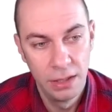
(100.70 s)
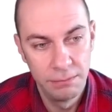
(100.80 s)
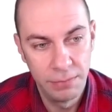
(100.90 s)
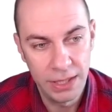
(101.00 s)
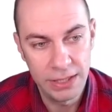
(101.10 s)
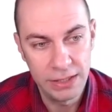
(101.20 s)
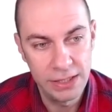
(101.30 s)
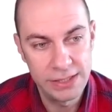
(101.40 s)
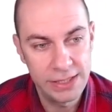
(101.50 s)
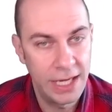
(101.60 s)
But in
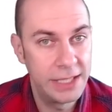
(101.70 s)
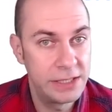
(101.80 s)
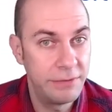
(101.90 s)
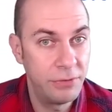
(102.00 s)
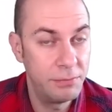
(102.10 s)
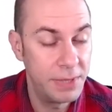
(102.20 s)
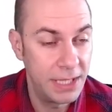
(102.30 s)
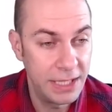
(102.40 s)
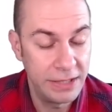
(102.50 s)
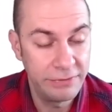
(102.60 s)
this case, if you
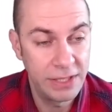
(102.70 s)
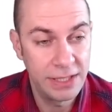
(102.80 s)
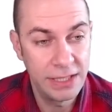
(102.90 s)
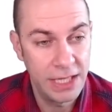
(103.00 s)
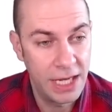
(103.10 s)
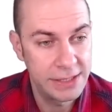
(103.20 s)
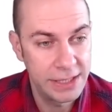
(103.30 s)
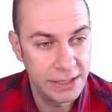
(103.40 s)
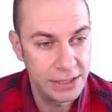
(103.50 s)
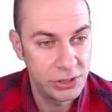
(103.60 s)
believe that the
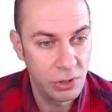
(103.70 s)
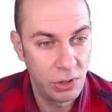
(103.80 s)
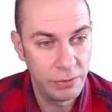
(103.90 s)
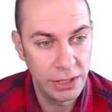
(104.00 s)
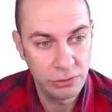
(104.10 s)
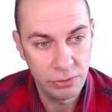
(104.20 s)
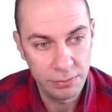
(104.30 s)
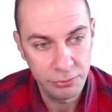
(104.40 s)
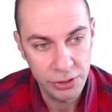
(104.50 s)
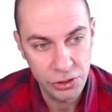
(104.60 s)
asset is going to
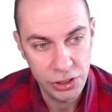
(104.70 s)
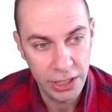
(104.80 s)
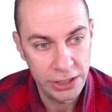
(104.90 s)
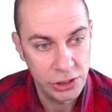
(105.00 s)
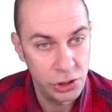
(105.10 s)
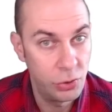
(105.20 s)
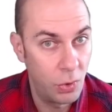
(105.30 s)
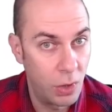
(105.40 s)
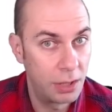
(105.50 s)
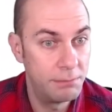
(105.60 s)
appreciate, you
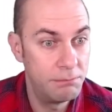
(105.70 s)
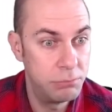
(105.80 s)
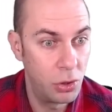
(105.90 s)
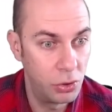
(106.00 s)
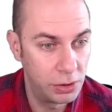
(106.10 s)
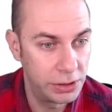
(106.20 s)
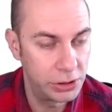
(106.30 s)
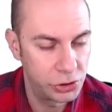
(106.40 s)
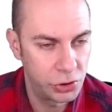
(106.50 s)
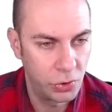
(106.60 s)
are
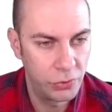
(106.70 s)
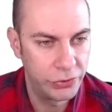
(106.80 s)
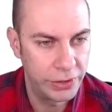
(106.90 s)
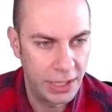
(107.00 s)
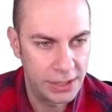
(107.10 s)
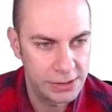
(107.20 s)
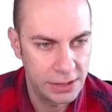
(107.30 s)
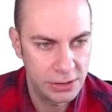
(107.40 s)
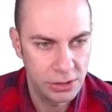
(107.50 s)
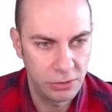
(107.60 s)
bullish on the
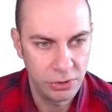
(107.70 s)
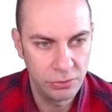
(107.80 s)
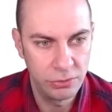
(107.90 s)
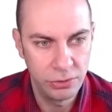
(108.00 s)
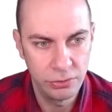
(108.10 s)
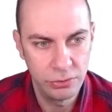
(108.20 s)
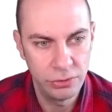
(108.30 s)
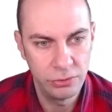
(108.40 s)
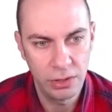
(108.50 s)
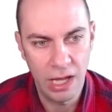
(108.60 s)
asset. So
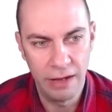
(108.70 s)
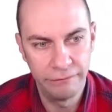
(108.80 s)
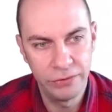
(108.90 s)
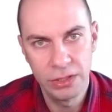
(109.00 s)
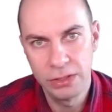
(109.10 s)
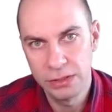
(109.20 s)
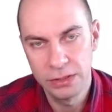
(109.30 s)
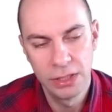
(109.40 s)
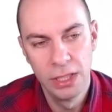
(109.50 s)
you're confident